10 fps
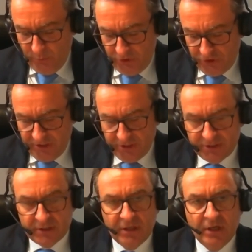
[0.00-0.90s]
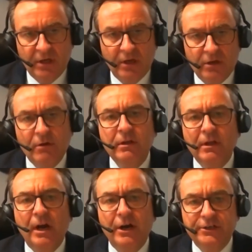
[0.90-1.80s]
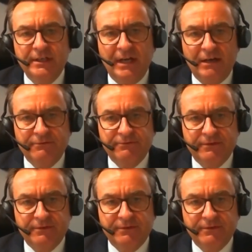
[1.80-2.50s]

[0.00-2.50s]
which is not large enough